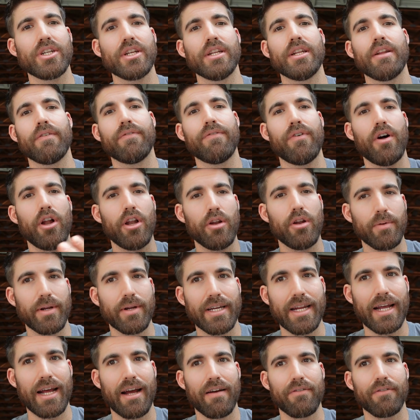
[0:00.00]
and the following
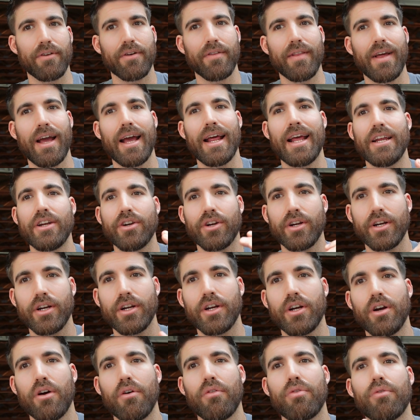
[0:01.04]
day after that, and you're gonna
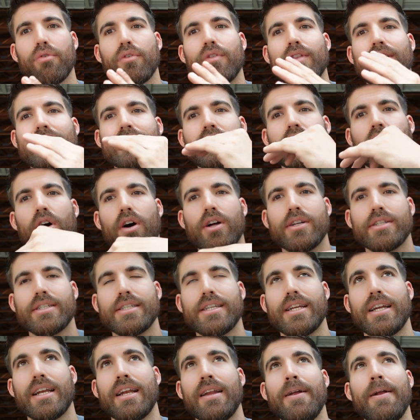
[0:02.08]
go through this
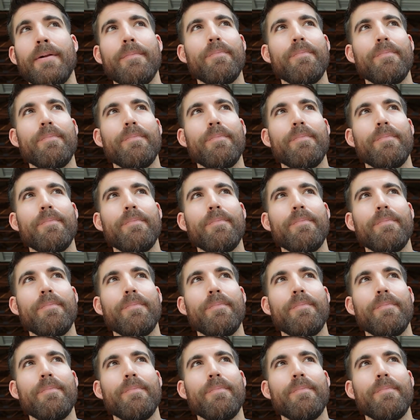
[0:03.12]
constant